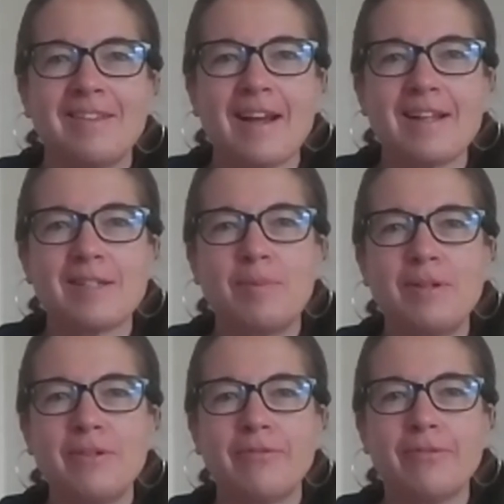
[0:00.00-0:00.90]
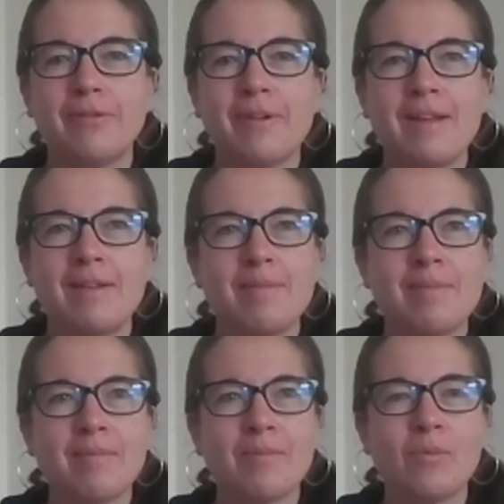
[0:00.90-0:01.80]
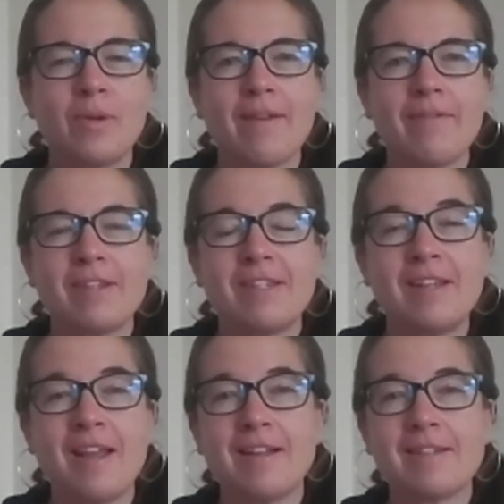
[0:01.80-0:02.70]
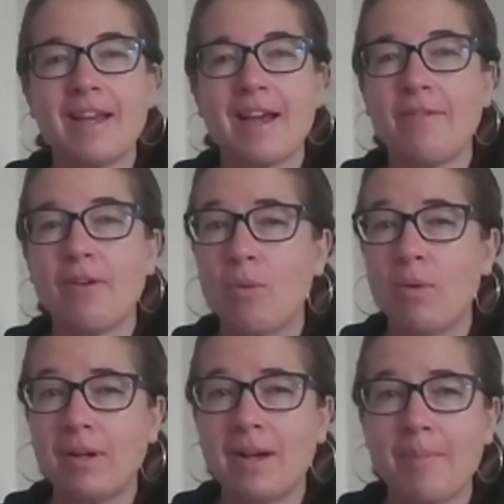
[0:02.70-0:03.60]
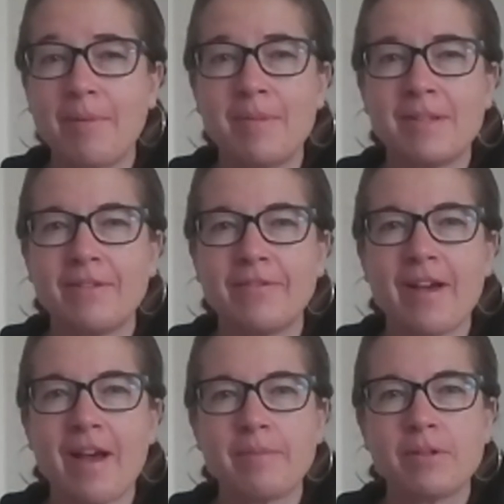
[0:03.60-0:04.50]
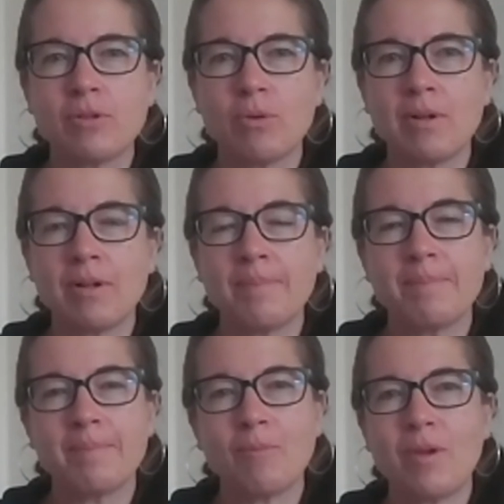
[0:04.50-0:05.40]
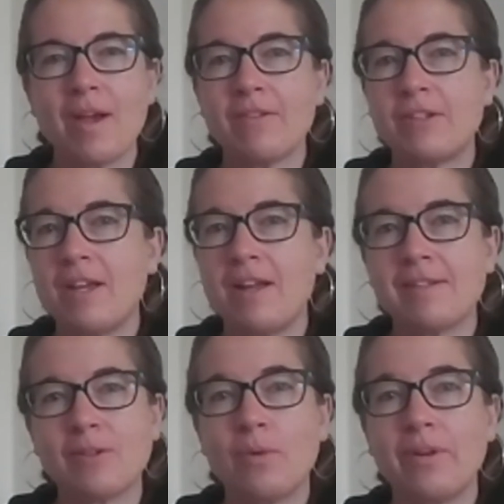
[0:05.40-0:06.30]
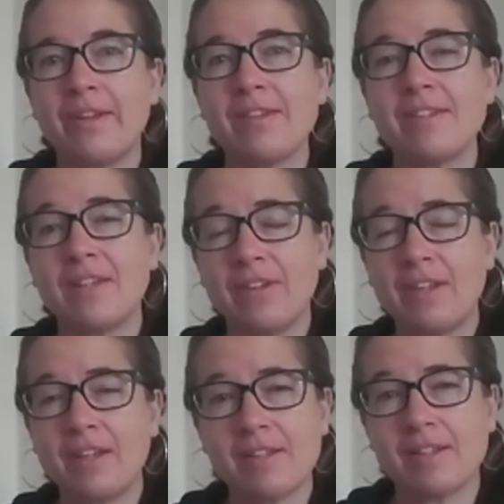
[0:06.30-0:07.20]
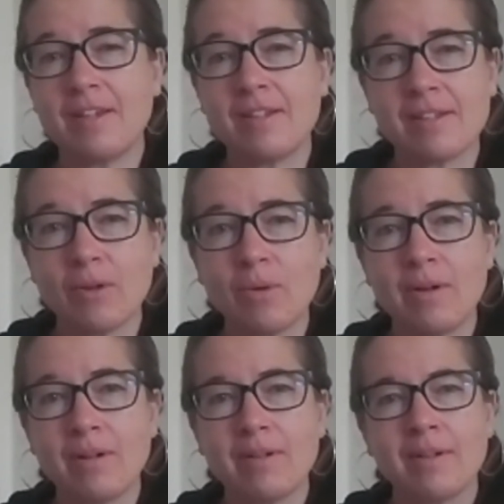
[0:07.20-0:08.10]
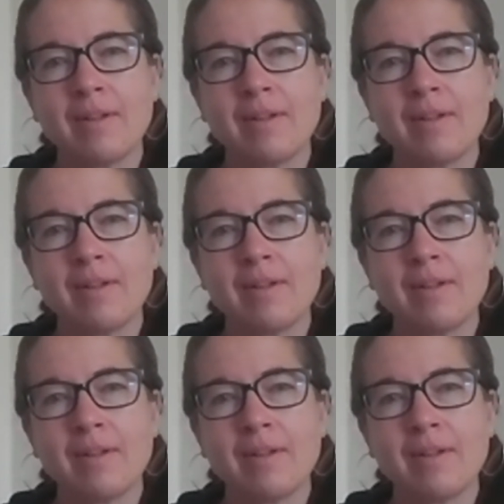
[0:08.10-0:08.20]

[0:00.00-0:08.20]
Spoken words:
that's beautiful, right? We have this chance to have our work up in Mr. Fab's store. We have a chance to win a gift certificate to his store.